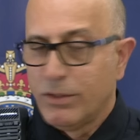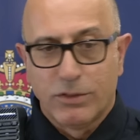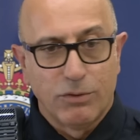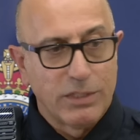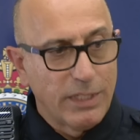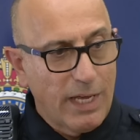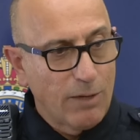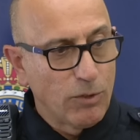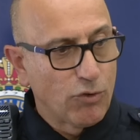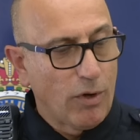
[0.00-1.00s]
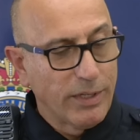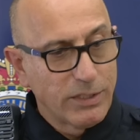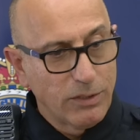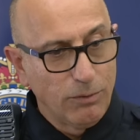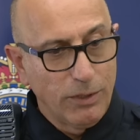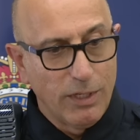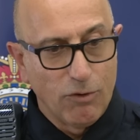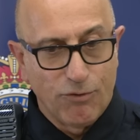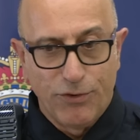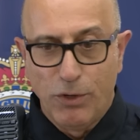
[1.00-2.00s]
So today we tried to,
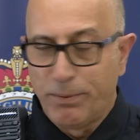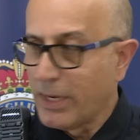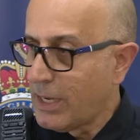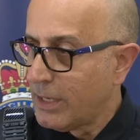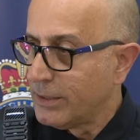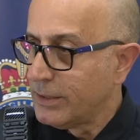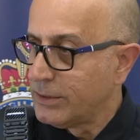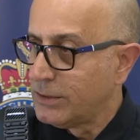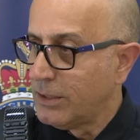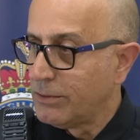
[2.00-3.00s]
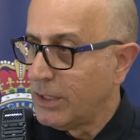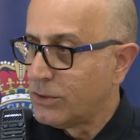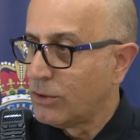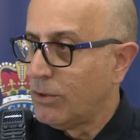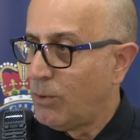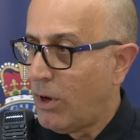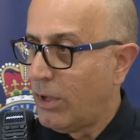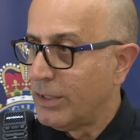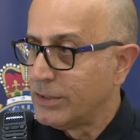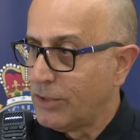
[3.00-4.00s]
free up our calendars. It took a
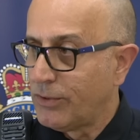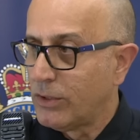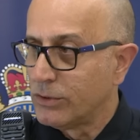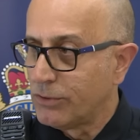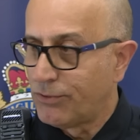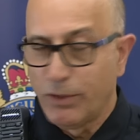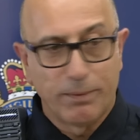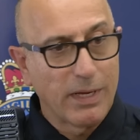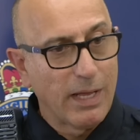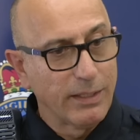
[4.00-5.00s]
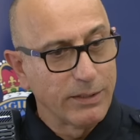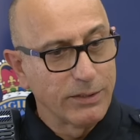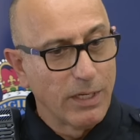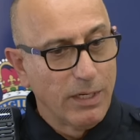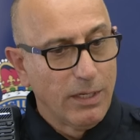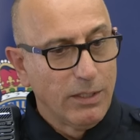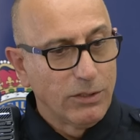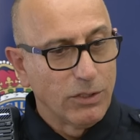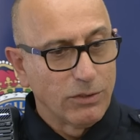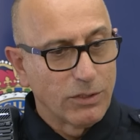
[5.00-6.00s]
while and difficult to free up our calendars.
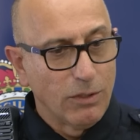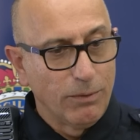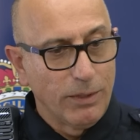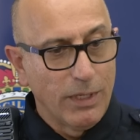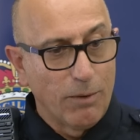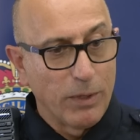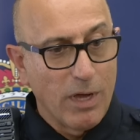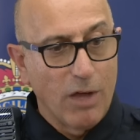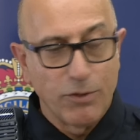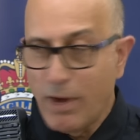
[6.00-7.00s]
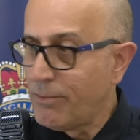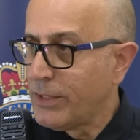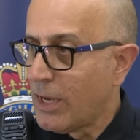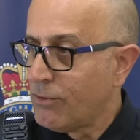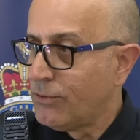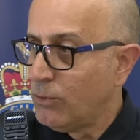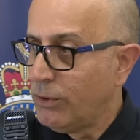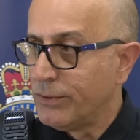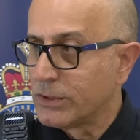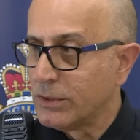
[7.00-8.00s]
So we can't do it every day for
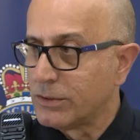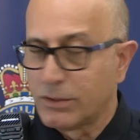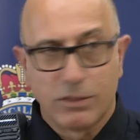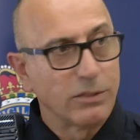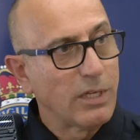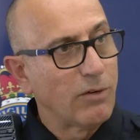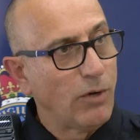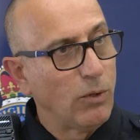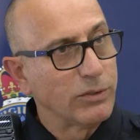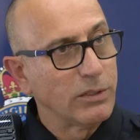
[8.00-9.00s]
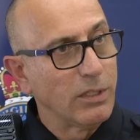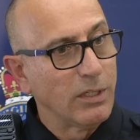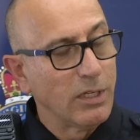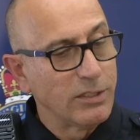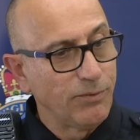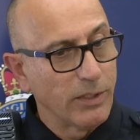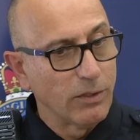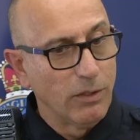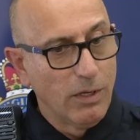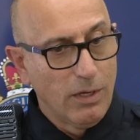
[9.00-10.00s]
all of us because our roles are
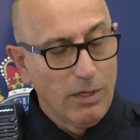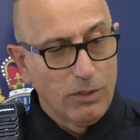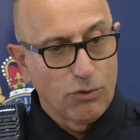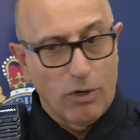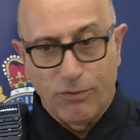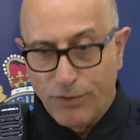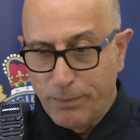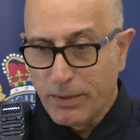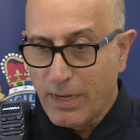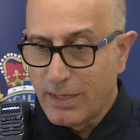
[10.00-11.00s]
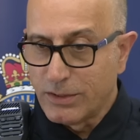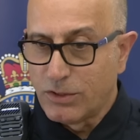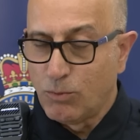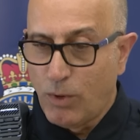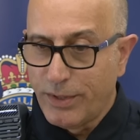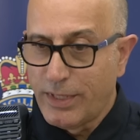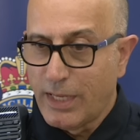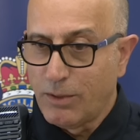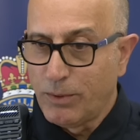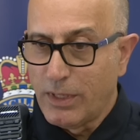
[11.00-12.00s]
difficult. Try free up a calendar so one
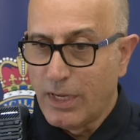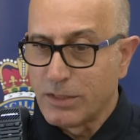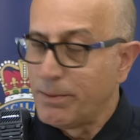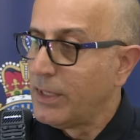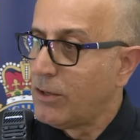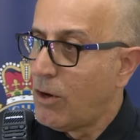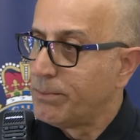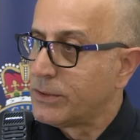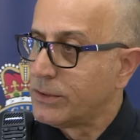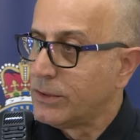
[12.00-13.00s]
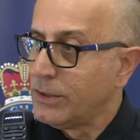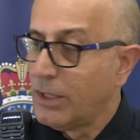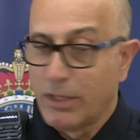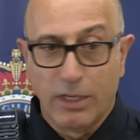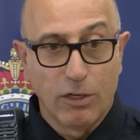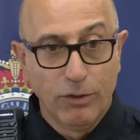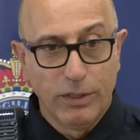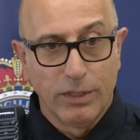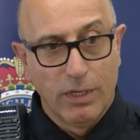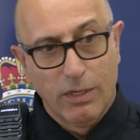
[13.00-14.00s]
day that we can get as many cops,
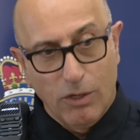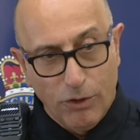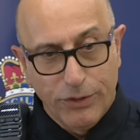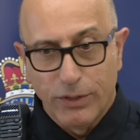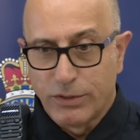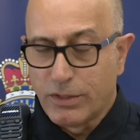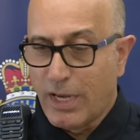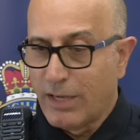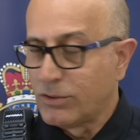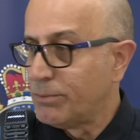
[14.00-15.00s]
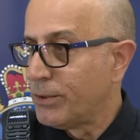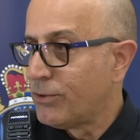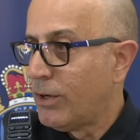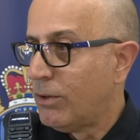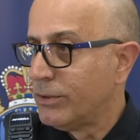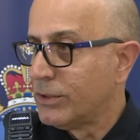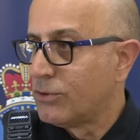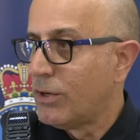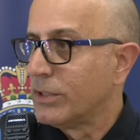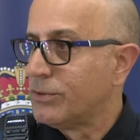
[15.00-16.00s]
including others, out on patrol to
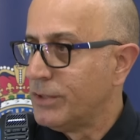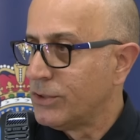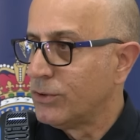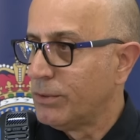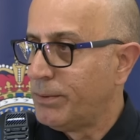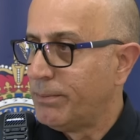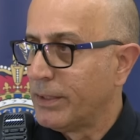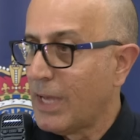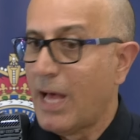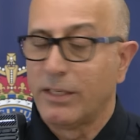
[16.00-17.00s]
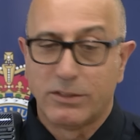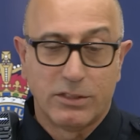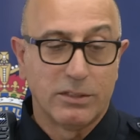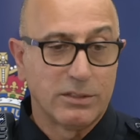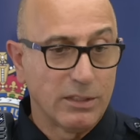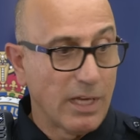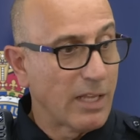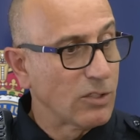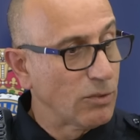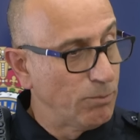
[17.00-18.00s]
try to reassure the public and to
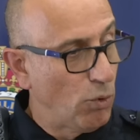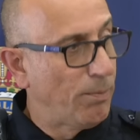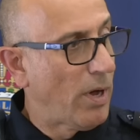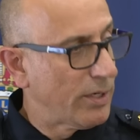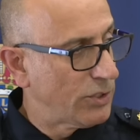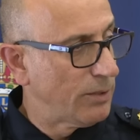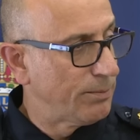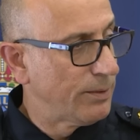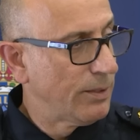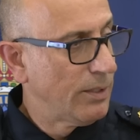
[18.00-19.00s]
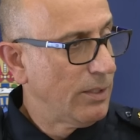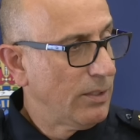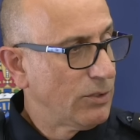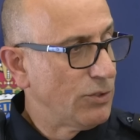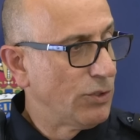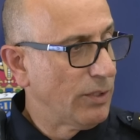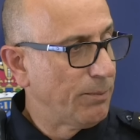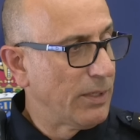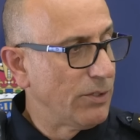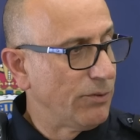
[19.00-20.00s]
gather some more partnerships to ensure
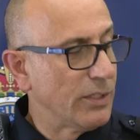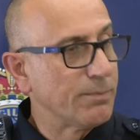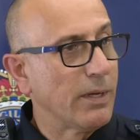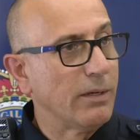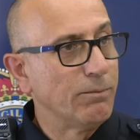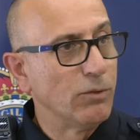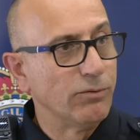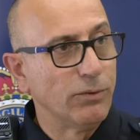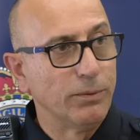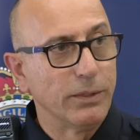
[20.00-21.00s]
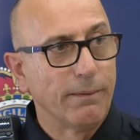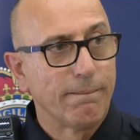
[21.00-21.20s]
that we can do things better moving forward.